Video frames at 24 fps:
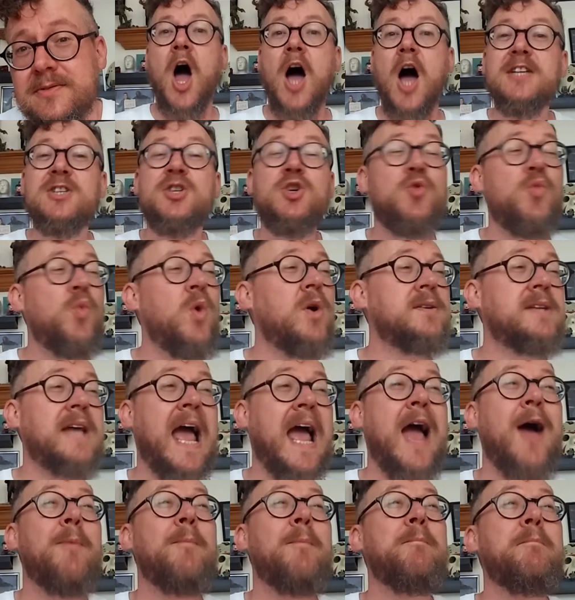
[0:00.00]
I do wonder
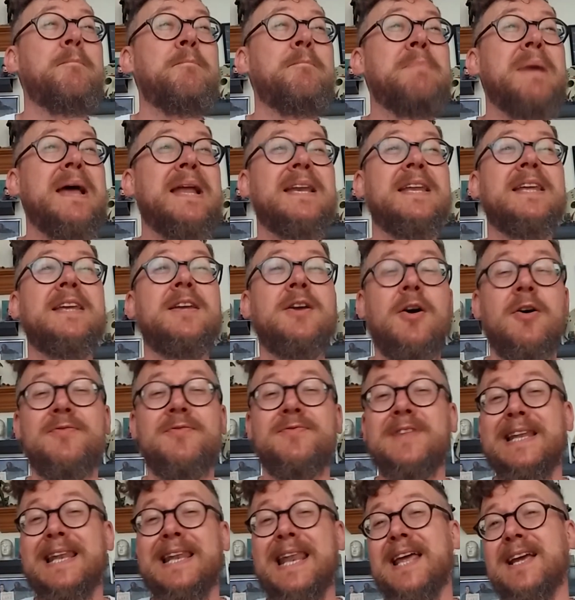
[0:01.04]
how many of
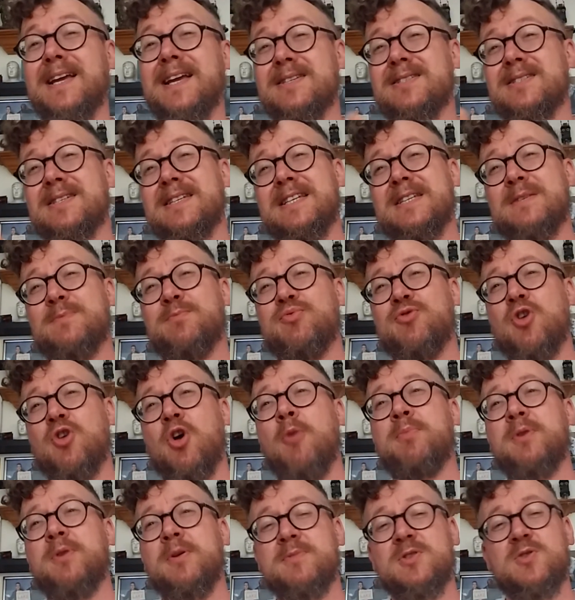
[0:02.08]
The Legacy's
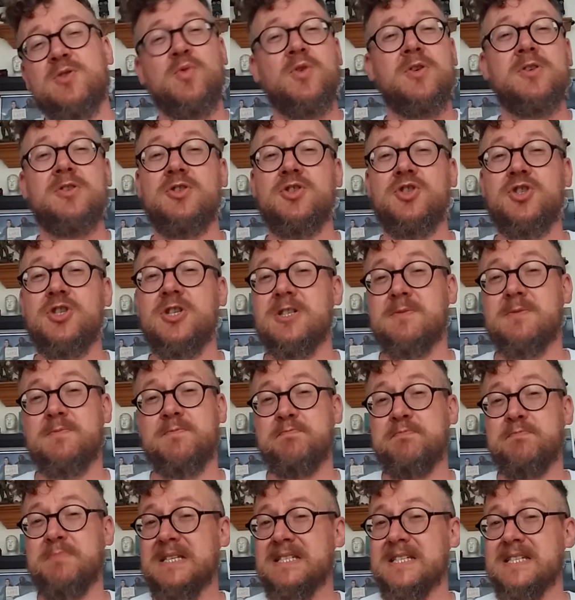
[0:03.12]
problems would
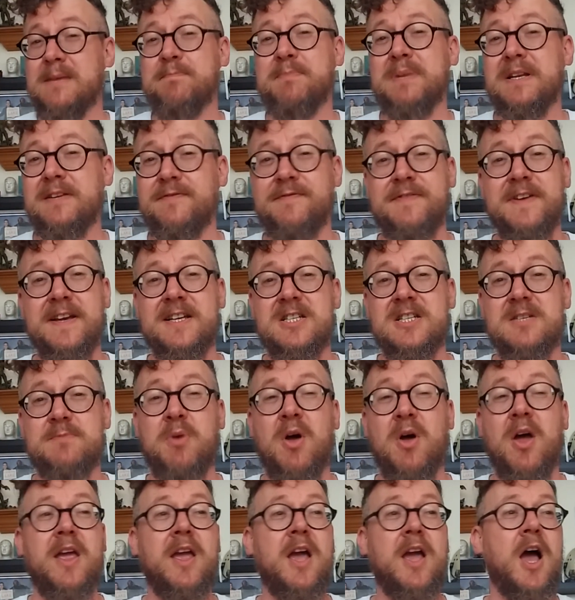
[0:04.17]
just be simply fixed
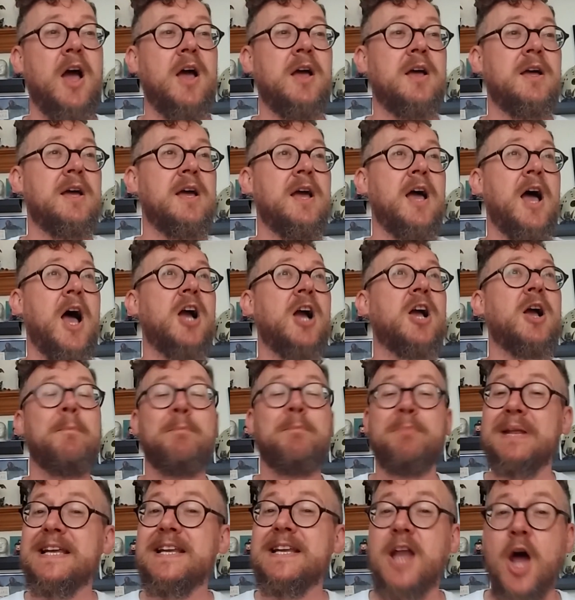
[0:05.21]
by a
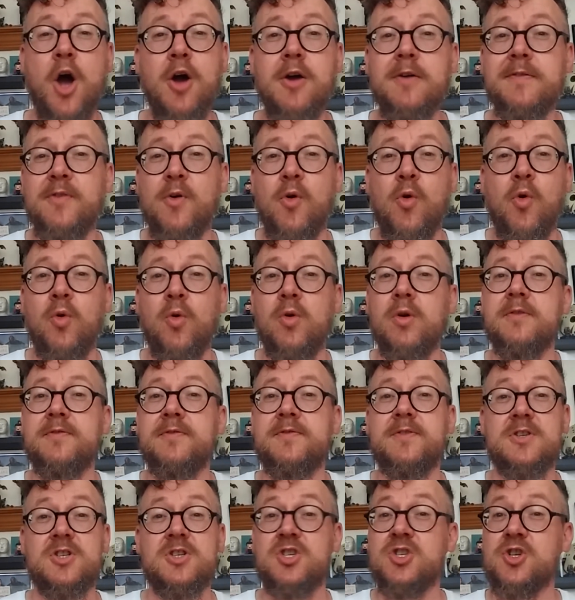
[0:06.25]
complete overhaul
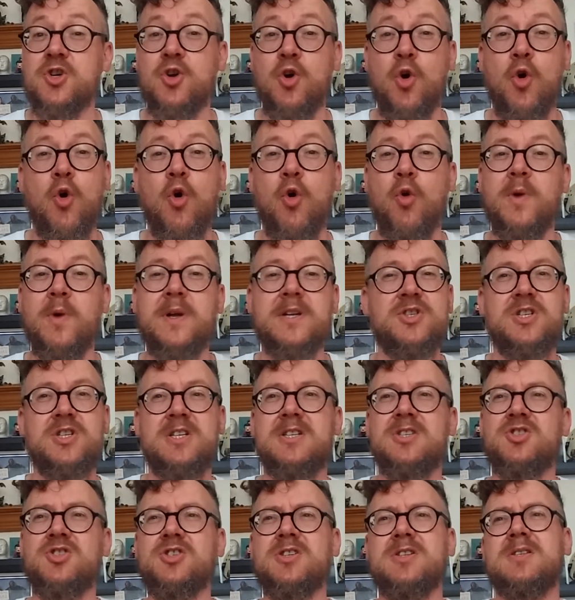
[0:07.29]
of the score, which
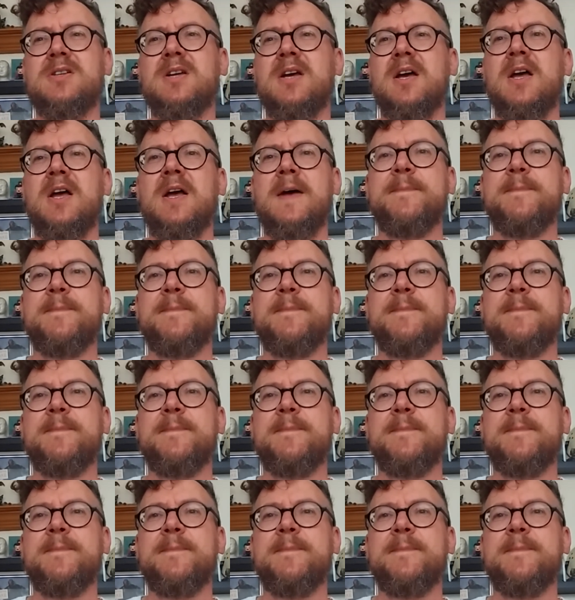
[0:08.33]
is just